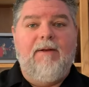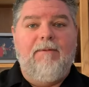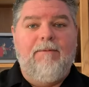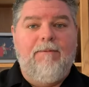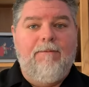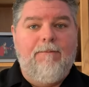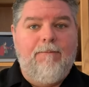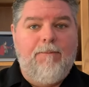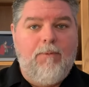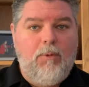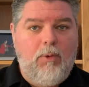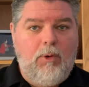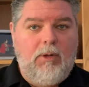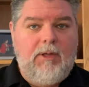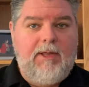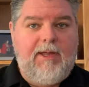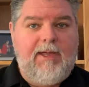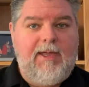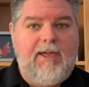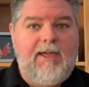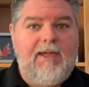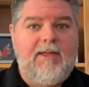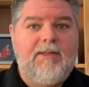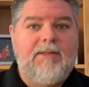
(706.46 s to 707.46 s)

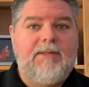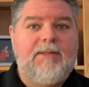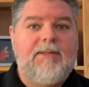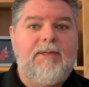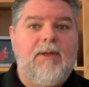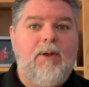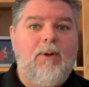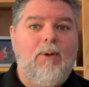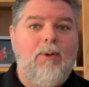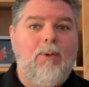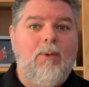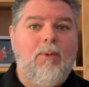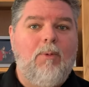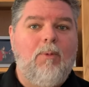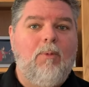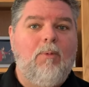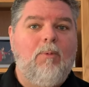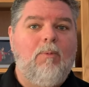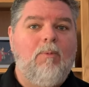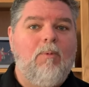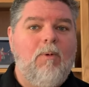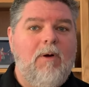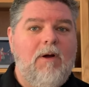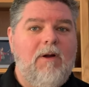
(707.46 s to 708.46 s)
fully. And so
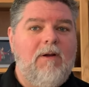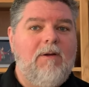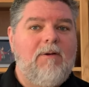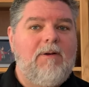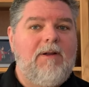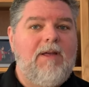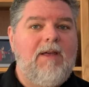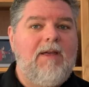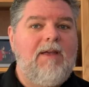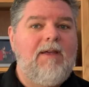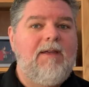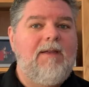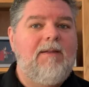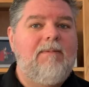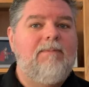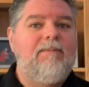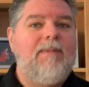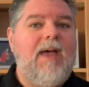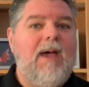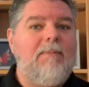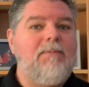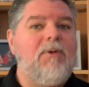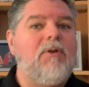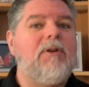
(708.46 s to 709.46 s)

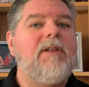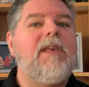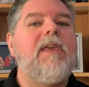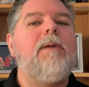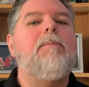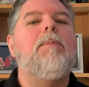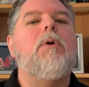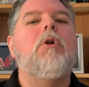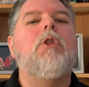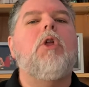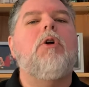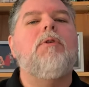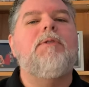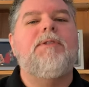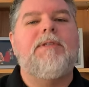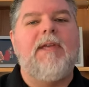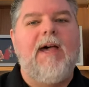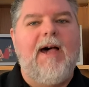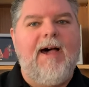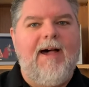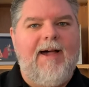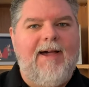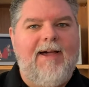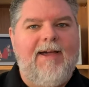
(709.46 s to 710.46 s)
I'm going to keep a close
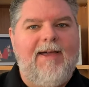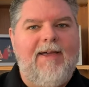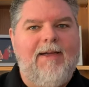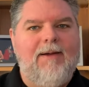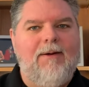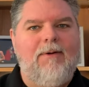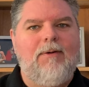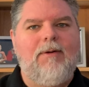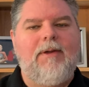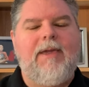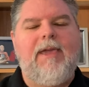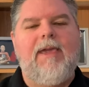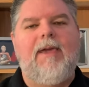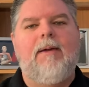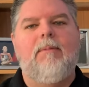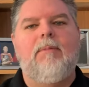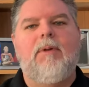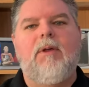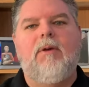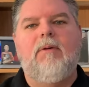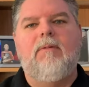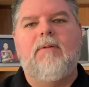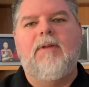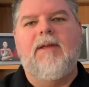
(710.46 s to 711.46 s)
eye on Cam
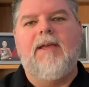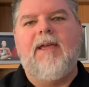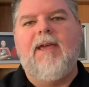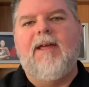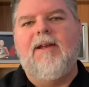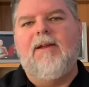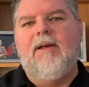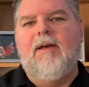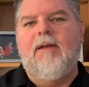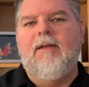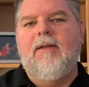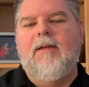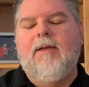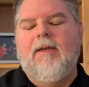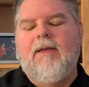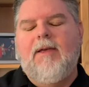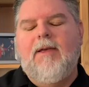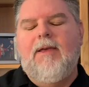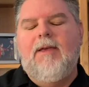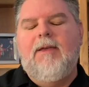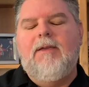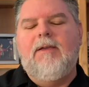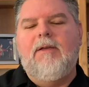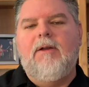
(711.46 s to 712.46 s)
Newton and kind of,
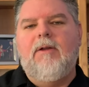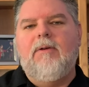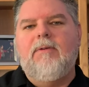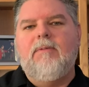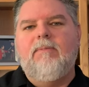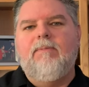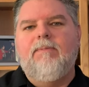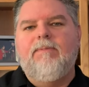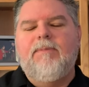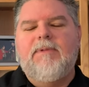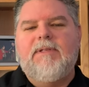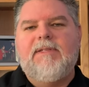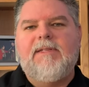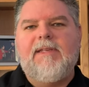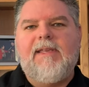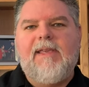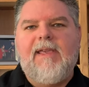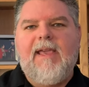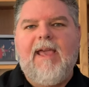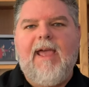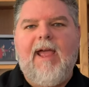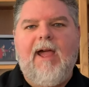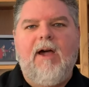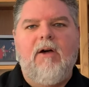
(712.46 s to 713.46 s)
you know,
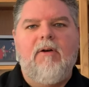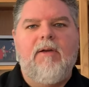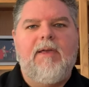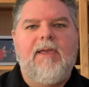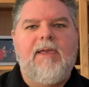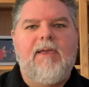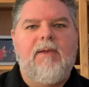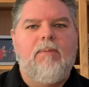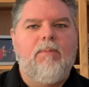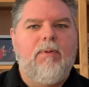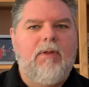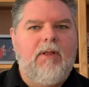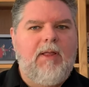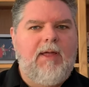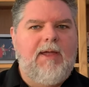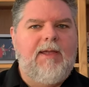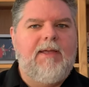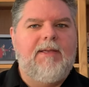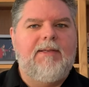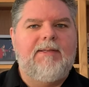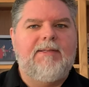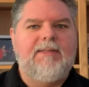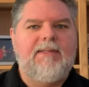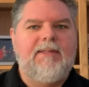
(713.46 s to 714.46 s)
see how he
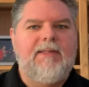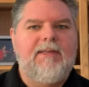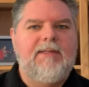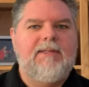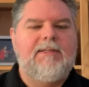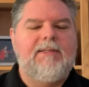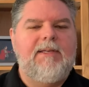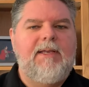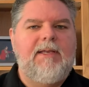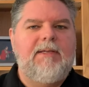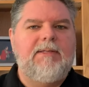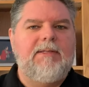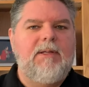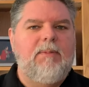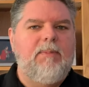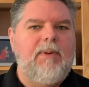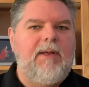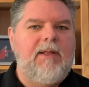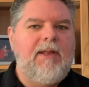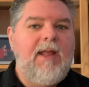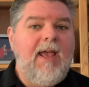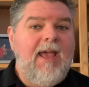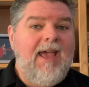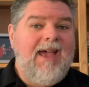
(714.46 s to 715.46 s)
plays this season.
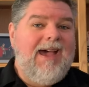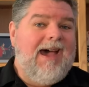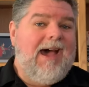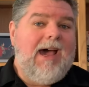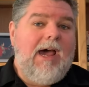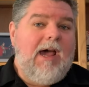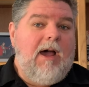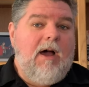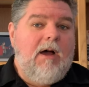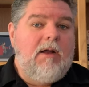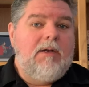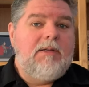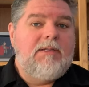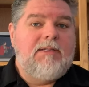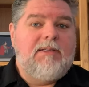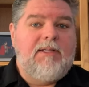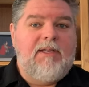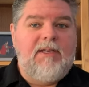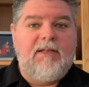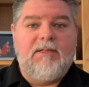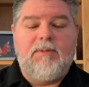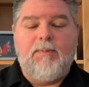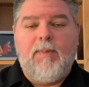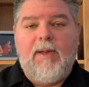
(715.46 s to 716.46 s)
But I
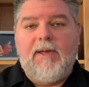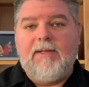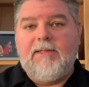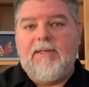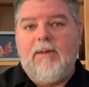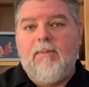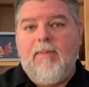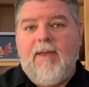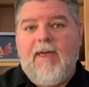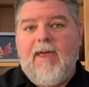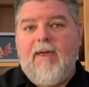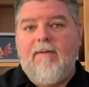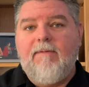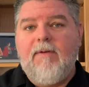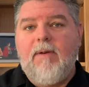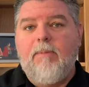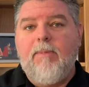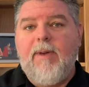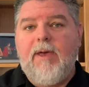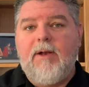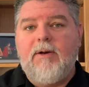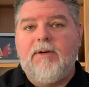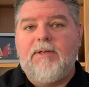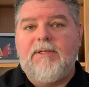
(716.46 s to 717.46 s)
honestly expect him to have a
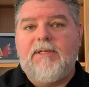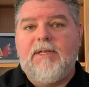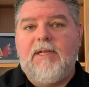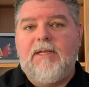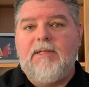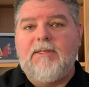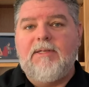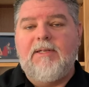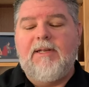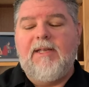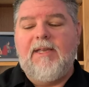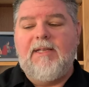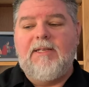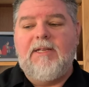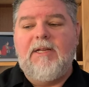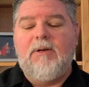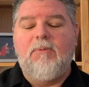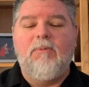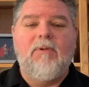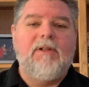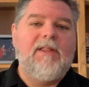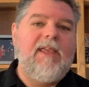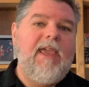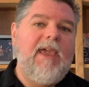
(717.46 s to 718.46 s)
better season. He
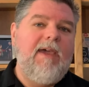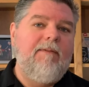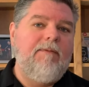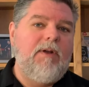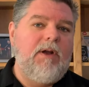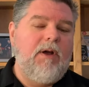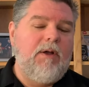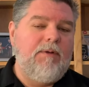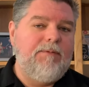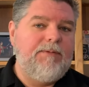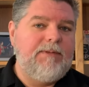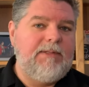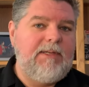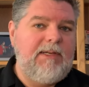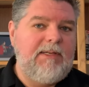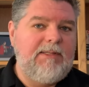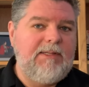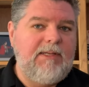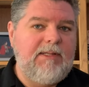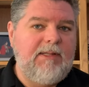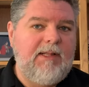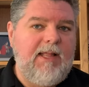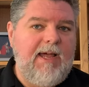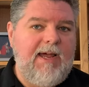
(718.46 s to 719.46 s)
didn't really have an off
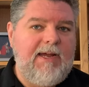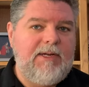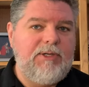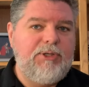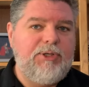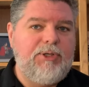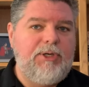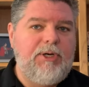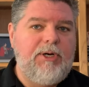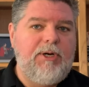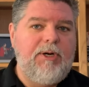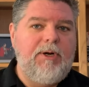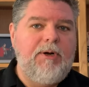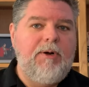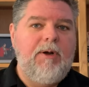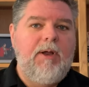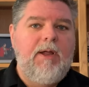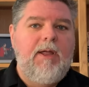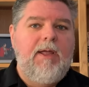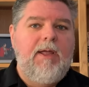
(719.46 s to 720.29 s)
season last year.